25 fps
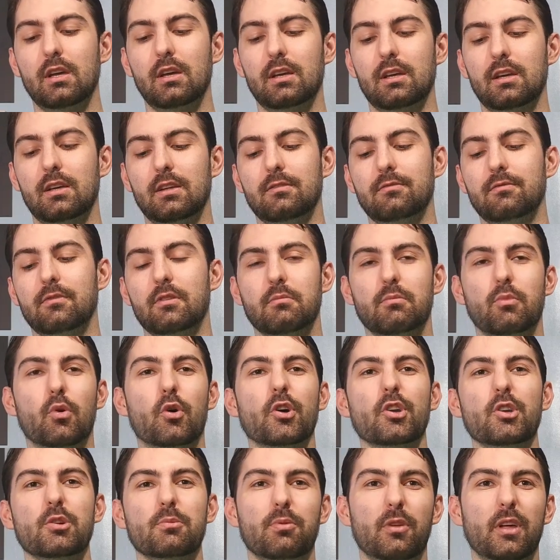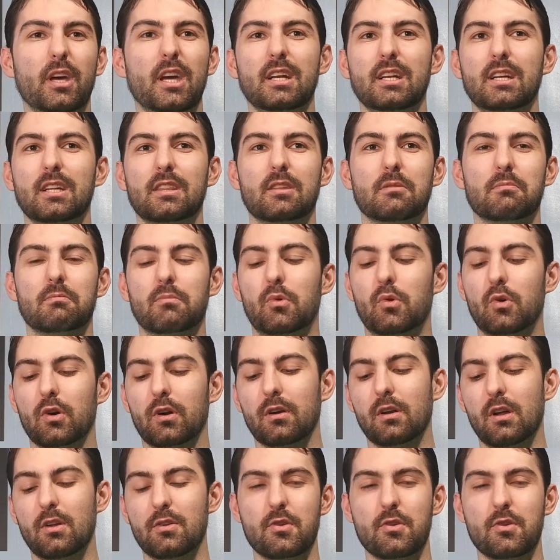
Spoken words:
and the more you play in it, the more